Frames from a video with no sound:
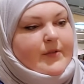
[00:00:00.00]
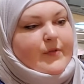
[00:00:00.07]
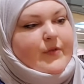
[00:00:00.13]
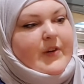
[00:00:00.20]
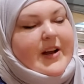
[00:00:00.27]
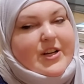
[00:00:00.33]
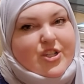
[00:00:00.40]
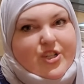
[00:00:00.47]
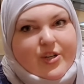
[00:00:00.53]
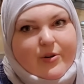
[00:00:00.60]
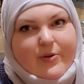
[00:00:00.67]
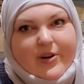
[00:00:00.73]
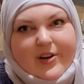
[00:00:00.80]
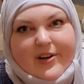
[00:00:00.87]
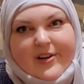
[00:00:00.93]
Fresh
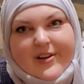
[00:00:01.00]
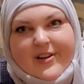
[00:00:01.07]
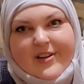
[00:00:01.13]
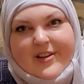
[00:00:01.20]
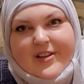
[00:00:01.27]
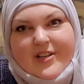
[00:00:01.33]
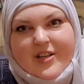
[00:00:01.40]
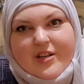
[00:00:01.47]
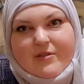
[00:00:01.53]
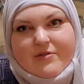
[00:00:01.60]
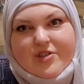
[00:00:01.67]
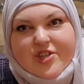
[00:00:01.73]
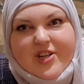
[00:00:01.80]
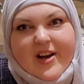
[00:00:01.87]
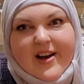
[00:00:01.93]
yogurt.
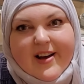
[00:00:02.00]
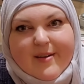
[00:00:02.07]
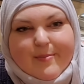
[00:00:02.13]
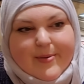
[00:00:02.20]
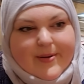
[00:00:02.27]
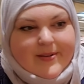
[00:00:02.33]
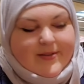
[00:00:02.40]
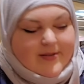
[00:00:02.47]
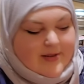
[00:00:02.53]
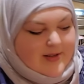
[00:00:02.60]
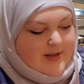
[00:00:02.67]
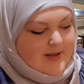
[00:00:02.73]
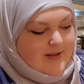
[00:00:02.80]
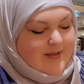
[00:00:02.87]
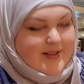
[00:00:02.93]
Huge tub.
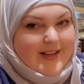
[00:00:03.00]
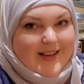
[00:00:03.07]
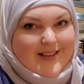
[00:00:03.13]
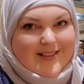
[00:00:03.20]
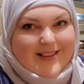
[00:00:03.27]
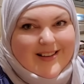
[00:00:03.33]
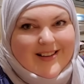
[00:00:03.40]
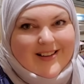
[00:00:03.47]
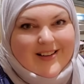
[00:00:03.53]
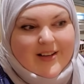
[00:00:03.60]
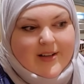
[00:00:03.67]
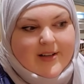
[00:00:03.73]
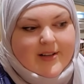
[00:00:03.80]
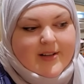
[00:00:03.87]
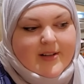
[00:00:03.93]
It was like
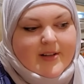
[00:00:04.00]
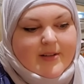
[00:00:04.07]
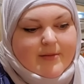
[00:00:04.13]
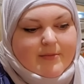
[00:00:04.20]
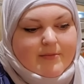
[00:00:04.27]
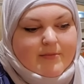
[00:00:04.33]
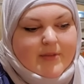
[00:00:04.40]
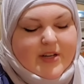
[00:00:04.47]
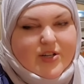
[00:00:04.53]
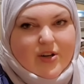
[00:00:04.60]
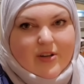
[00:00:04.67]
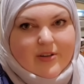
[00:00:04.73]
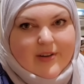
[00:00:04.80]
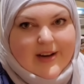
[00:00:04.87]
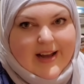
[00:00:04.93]

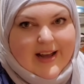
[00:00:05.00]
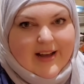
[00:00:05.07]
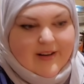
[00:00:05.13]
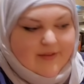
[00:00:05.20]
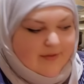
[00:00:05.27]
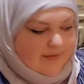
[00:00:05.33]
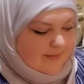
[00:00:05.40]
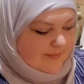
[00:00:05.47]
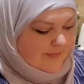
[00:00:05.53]
$1.50.